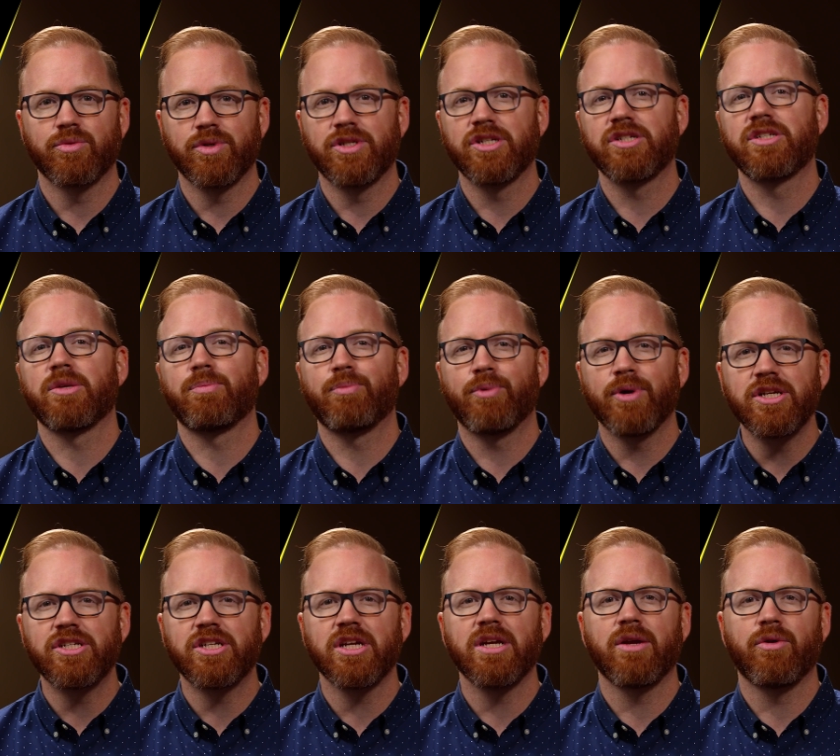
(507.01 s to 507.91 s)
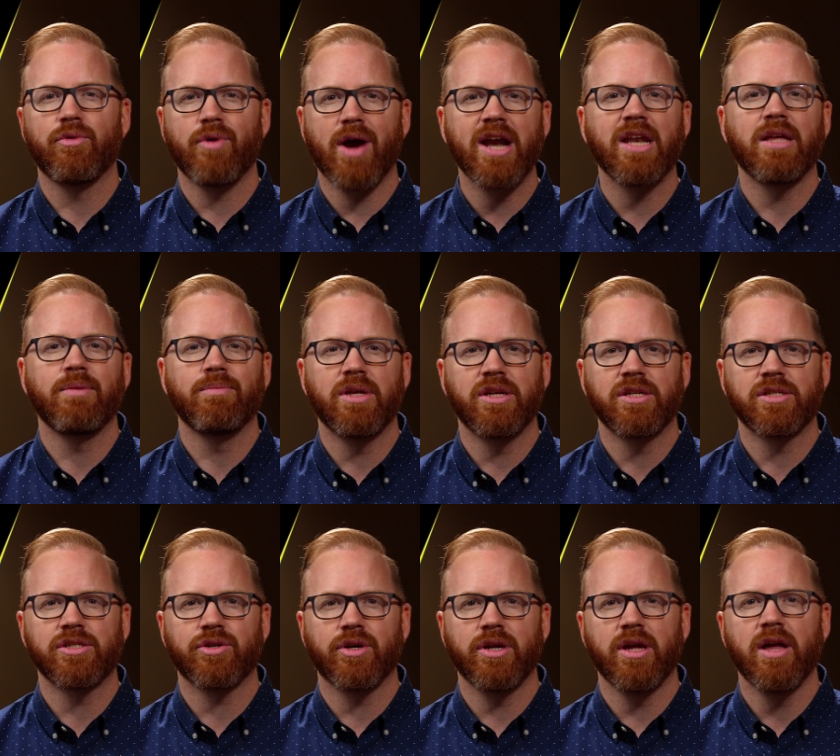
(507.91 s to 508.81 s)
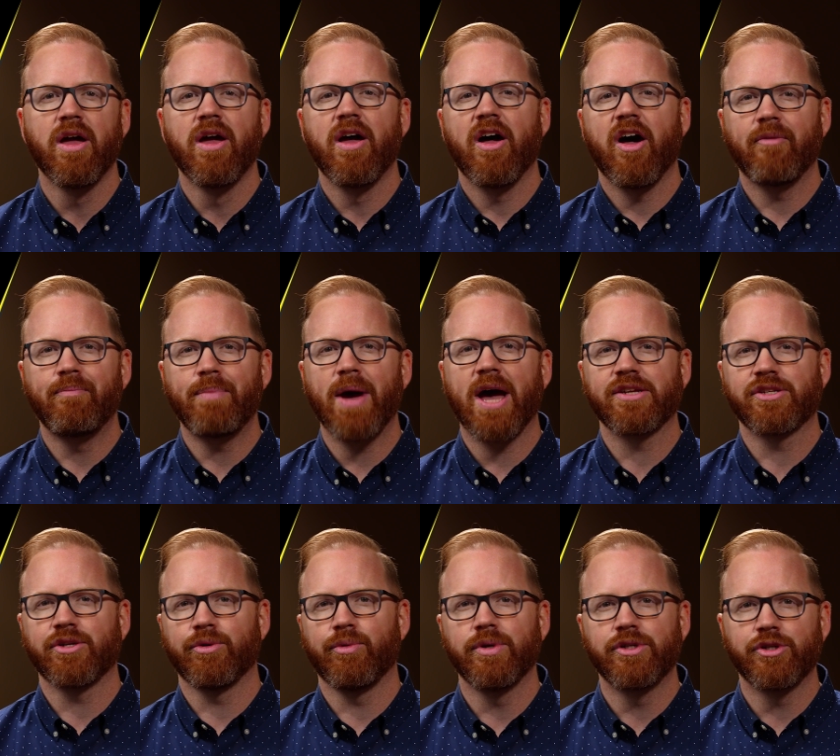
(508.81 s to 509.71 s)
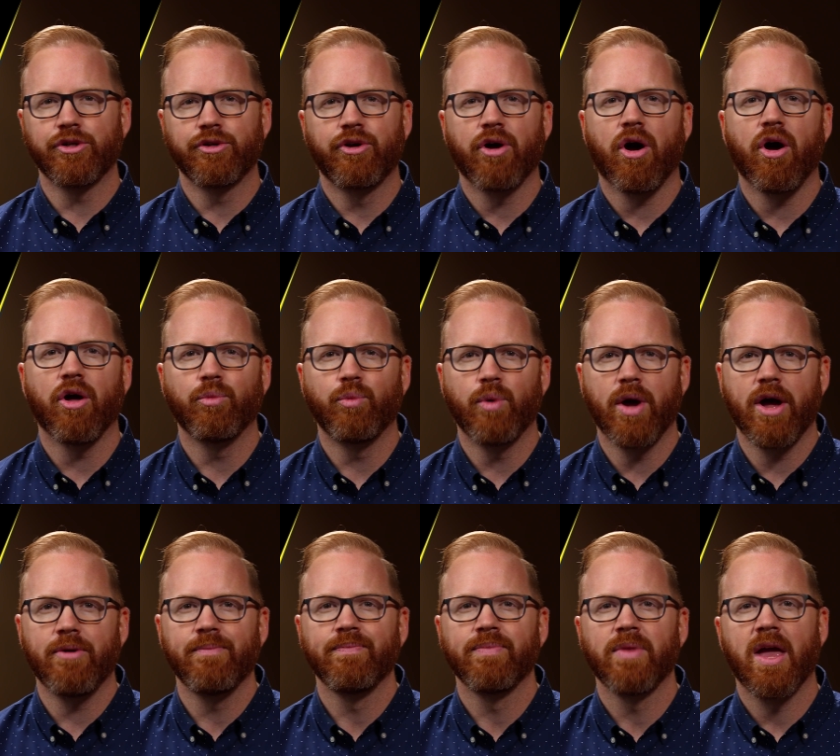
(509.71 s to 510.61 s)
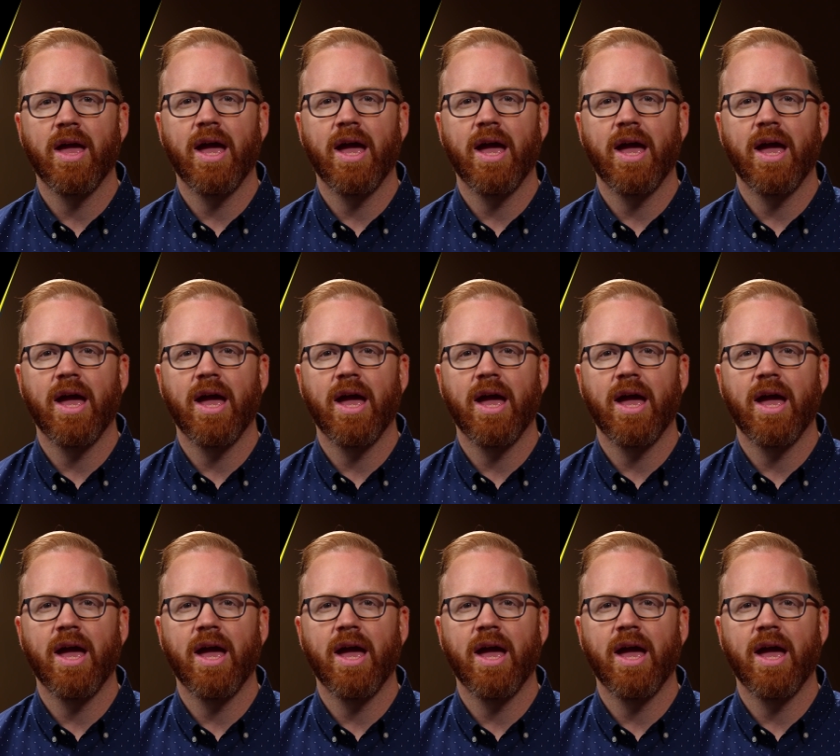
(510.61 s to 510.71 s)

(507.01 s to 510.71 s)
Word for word: which is the preaching and writing ministry of Pastor Richard Caldwell.